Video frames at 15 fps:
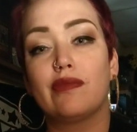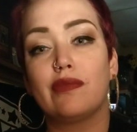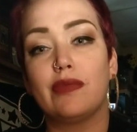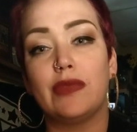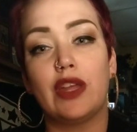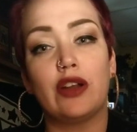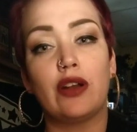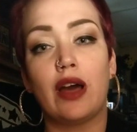
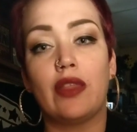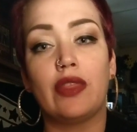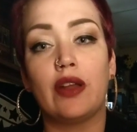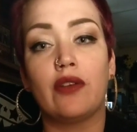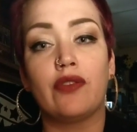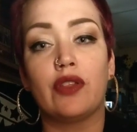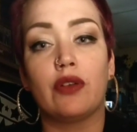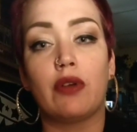they're not
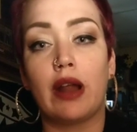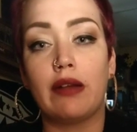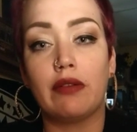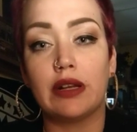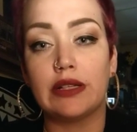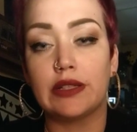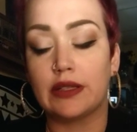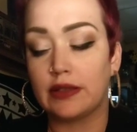there for the right
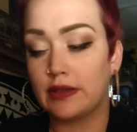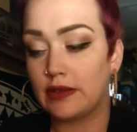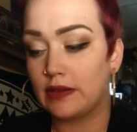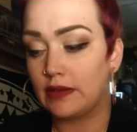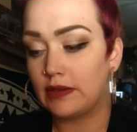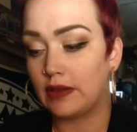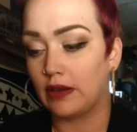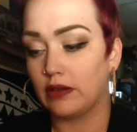reasons.
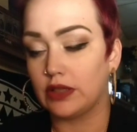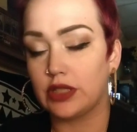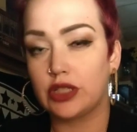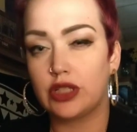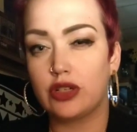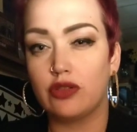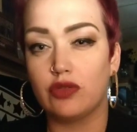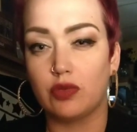So
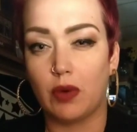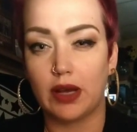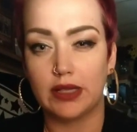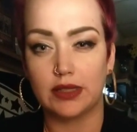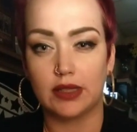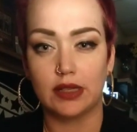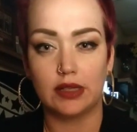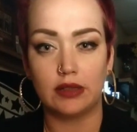just choose
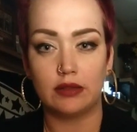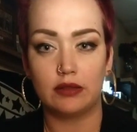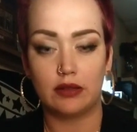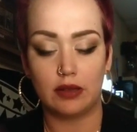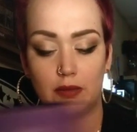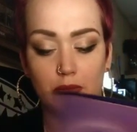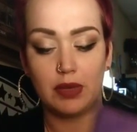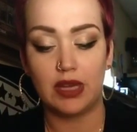wisely.
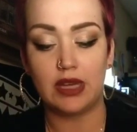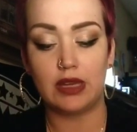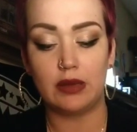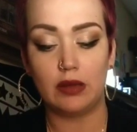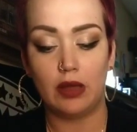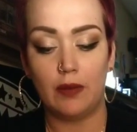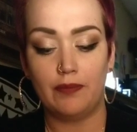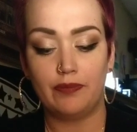I